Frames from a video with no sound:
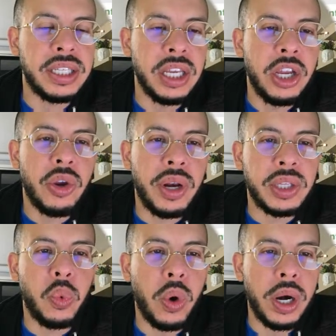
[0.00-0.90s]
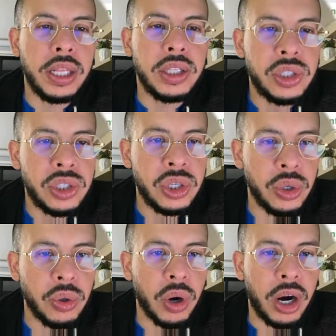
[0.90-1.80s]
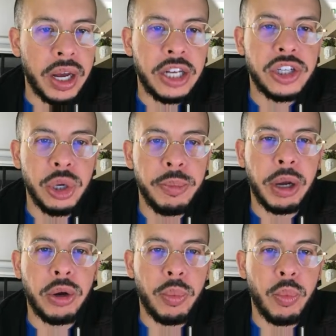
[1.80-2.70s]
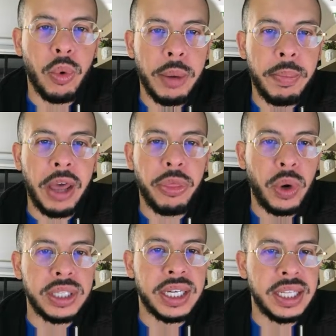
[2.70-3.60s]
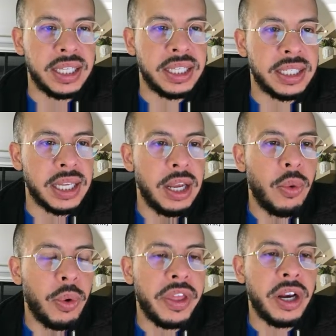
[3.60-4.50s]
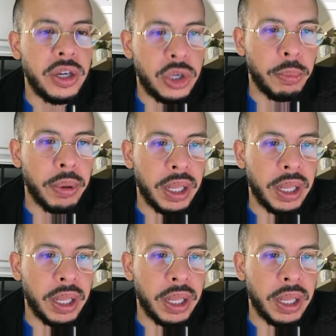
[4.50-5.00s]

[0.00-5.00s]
Units 1 and 2 are each 2-bedroom, 1-bath residences within a duplex.